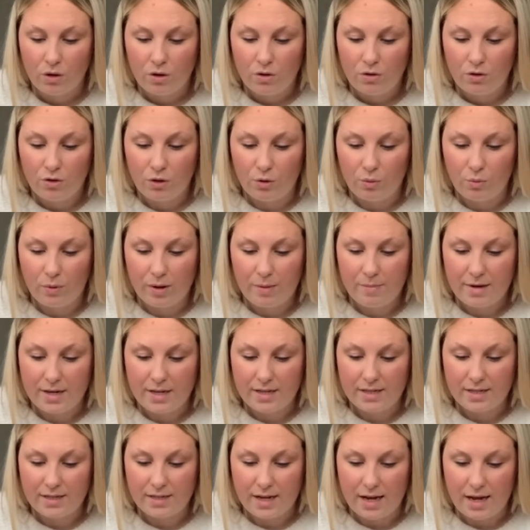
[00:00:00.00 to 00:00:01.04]
The
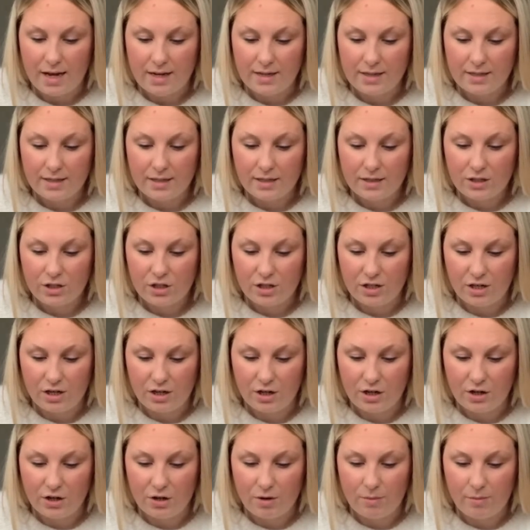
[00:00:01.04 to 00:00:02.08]
women said to
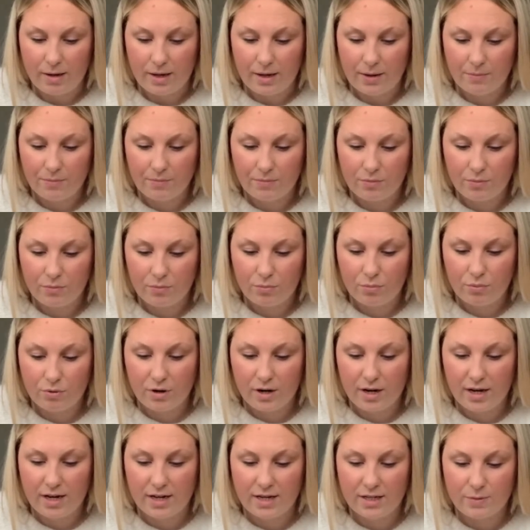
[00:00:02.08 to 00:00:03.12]
Naomi,
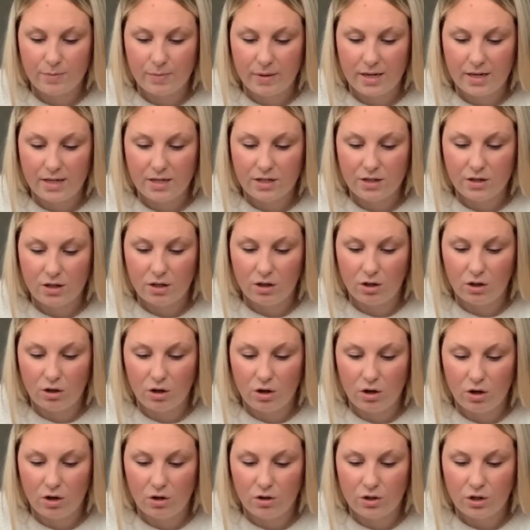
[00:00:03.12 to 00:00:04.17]
"Praise be to the
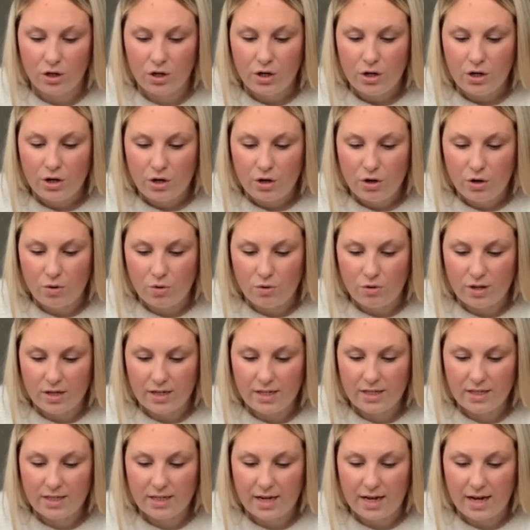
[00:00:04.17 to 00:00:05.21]
Lord, who
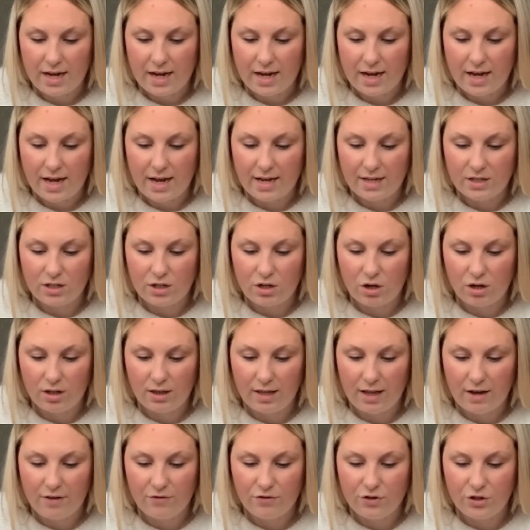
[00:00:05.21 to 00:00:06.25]
this day has not
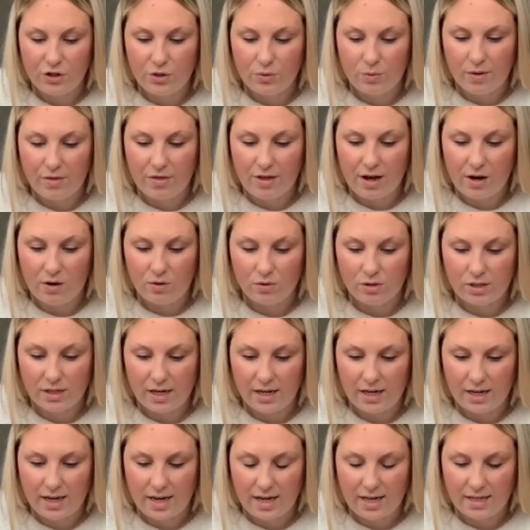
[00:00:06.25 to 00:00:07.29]
left you without a
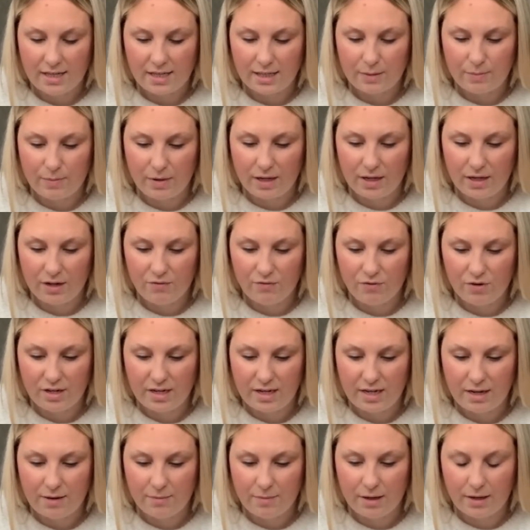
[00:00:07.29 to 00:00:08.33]
kinsman
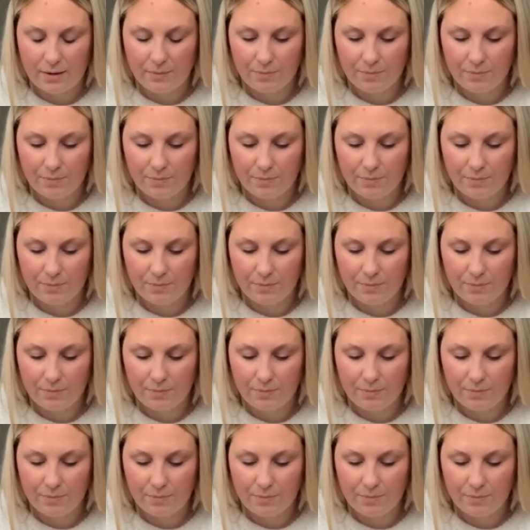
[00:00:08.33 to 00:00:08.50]
redeemer.